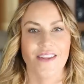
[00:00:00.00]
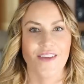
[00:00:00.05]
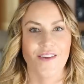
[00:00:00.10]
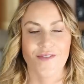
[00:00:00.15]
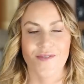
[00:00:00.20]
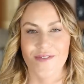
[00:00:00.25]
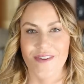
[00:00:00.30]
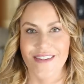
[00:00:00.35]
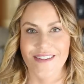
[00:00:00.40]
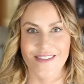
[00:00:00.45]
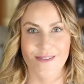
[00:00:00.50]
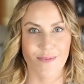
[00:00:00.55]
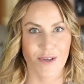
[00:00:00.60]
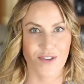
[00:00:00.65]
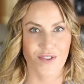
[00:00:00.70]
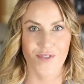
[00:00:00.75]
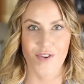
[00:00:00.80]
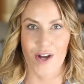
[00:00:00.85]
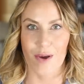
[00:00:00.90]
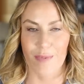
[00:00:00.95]
And you don't need a
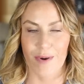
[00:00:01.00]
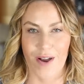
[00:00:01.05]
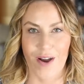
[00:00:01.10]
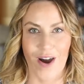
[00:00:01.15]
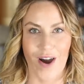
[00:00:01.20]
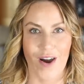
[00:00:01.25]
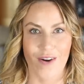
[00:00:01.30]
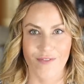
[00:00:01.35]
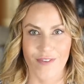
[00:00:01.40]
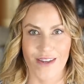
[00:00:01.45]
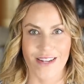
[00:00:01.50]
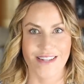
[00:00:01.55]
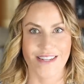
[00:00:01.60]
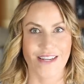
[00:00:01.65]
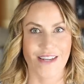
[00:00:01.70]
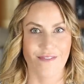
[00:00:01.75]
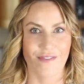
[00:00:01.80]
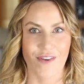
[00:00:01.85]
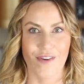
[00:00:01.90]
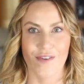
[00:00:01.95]
special cup of coffee
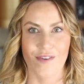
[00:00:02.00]
to give